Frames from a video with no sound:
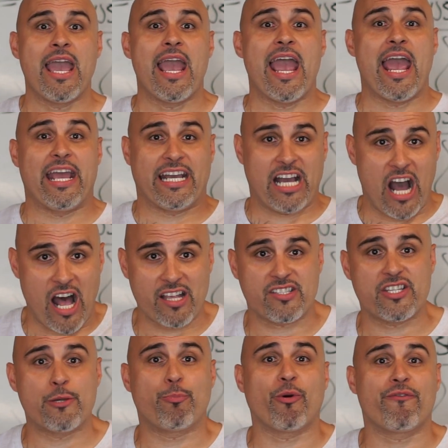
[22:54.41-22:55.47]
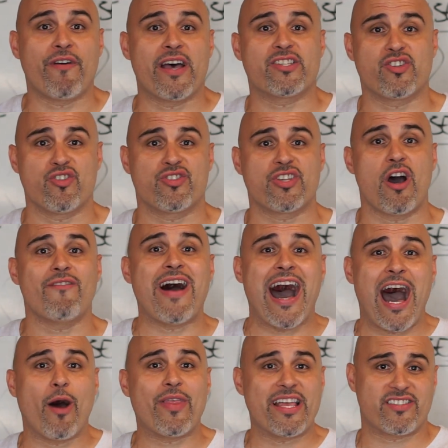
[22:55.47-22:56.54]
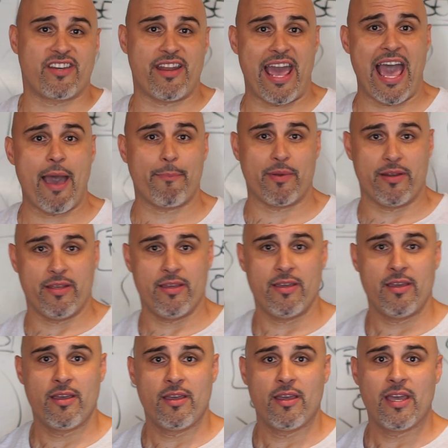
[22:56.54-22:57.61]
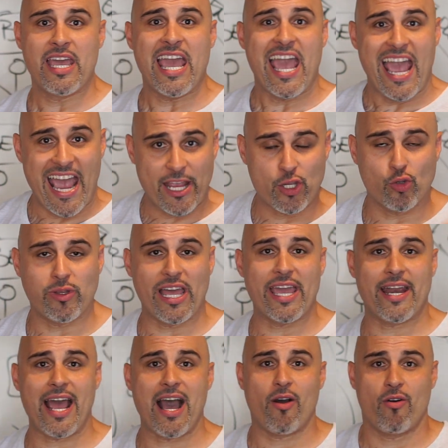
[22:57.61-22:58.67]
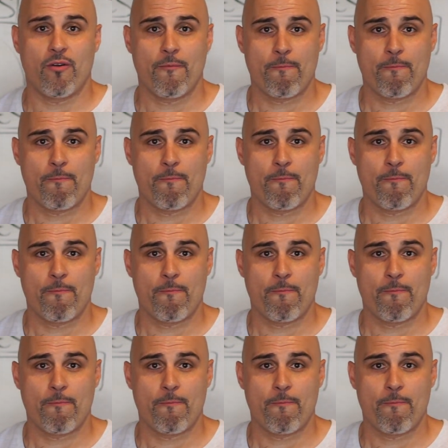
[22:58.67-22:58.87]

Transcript: And constantly profess to yourself how that's going to happen. And you lay it out.